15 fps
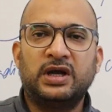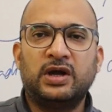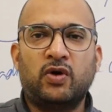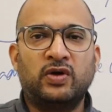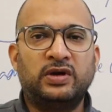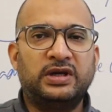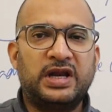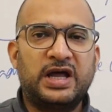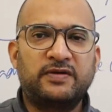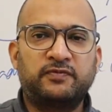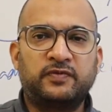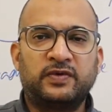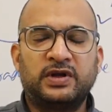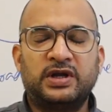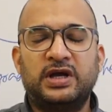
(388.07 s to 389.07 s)
on
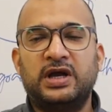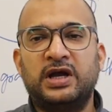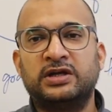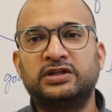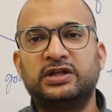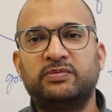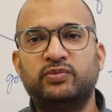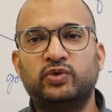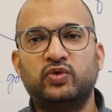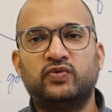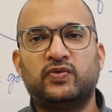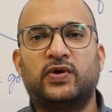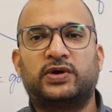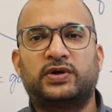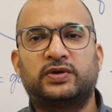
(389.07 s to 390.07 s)
left and the blue
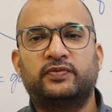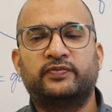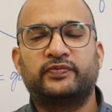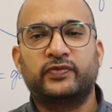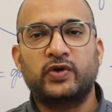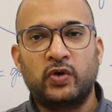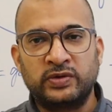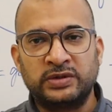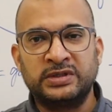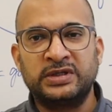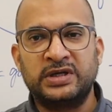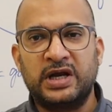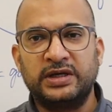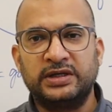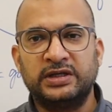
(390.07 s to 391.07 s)
water on the
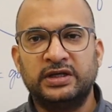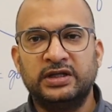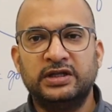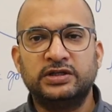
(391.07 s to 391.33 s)
right.